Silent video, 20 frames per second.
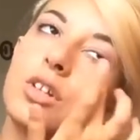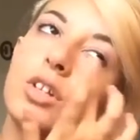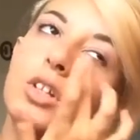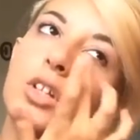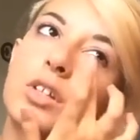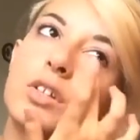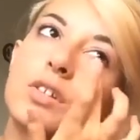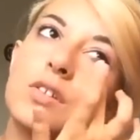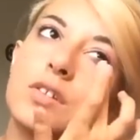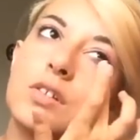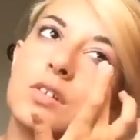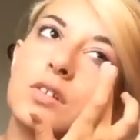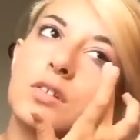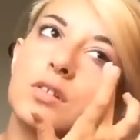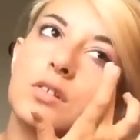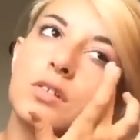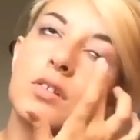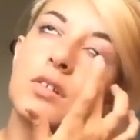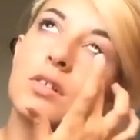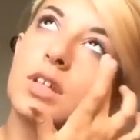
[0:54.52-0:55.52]
just
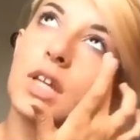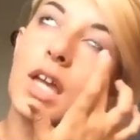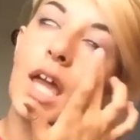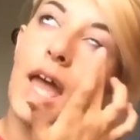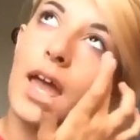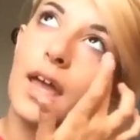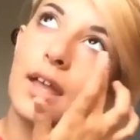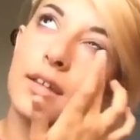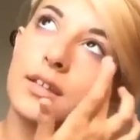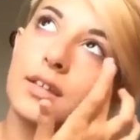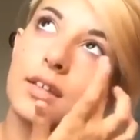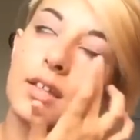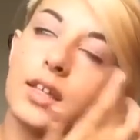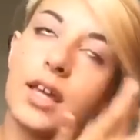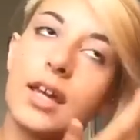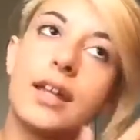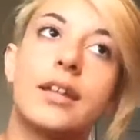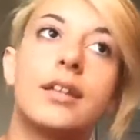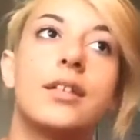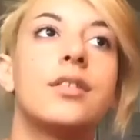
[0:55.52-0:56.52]
to add to
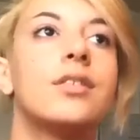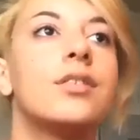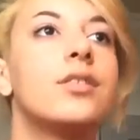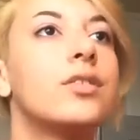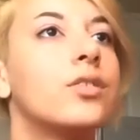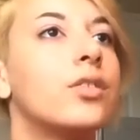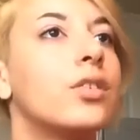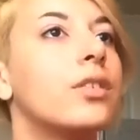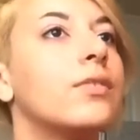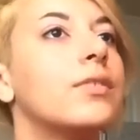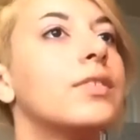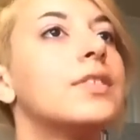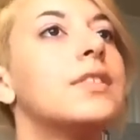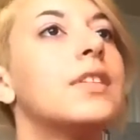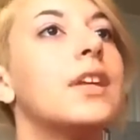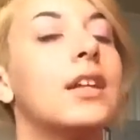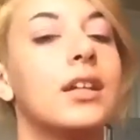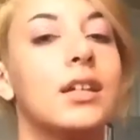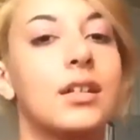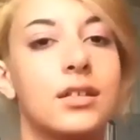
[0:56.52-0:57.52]
that sort of
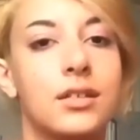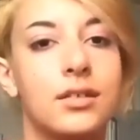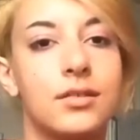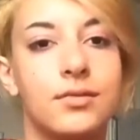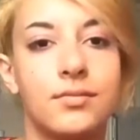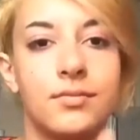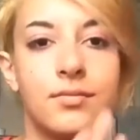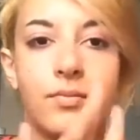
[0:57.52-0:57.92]
aesthetic.